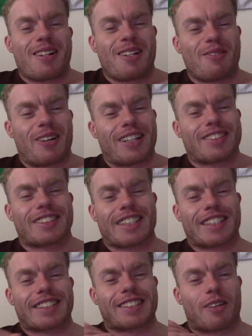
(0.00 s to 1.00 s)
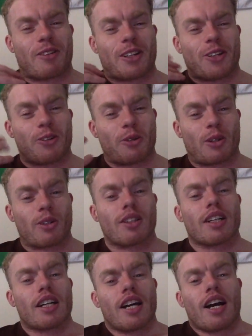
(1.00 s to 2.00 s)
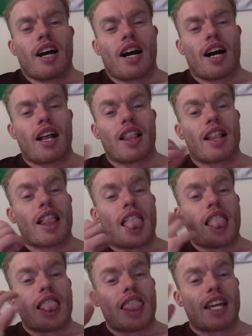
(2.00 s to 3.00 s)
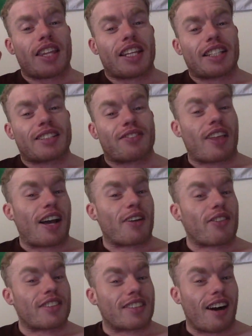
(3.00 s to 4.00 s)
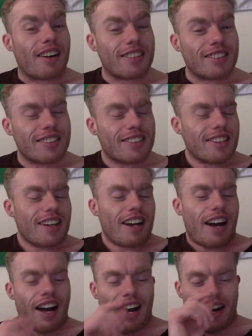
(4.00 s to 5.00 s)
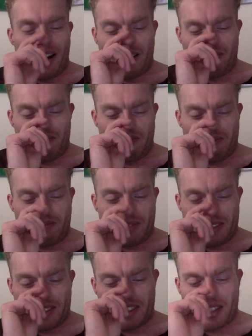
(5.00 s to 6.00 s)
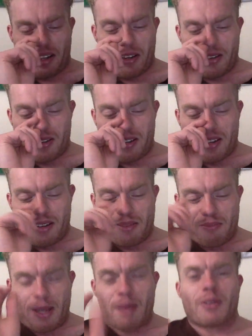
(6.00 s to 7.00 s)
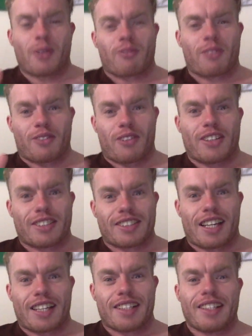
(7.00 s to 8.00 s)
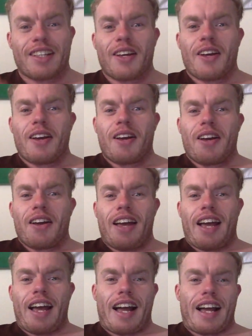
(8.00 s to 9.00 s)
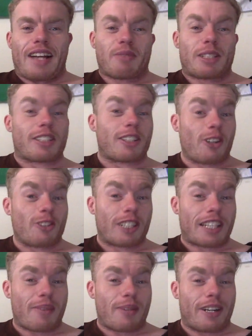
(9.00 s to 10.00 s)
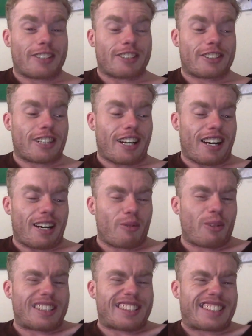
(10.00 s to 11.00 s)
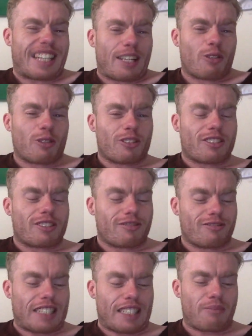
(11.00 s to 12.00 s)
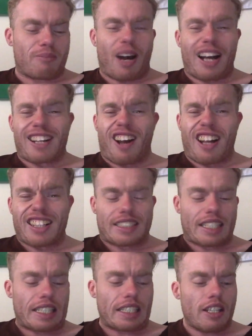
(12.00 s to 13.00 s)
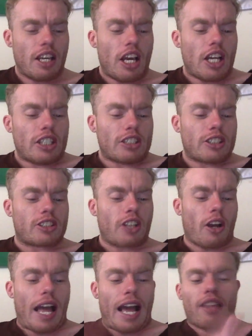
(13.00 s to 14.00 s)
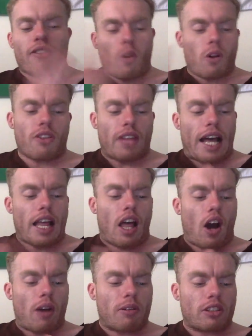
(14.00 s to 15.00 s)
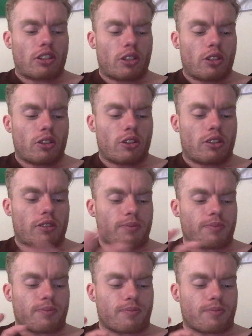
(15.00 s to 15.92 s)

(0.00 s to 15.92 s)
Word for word: pretty much just someone who will uh, let things fly off the tongue. Um, so maybe not for the first date, and because I don't drink that much, I wouldn't say it was really my kind of scene. So out of all of that, I'm going to choose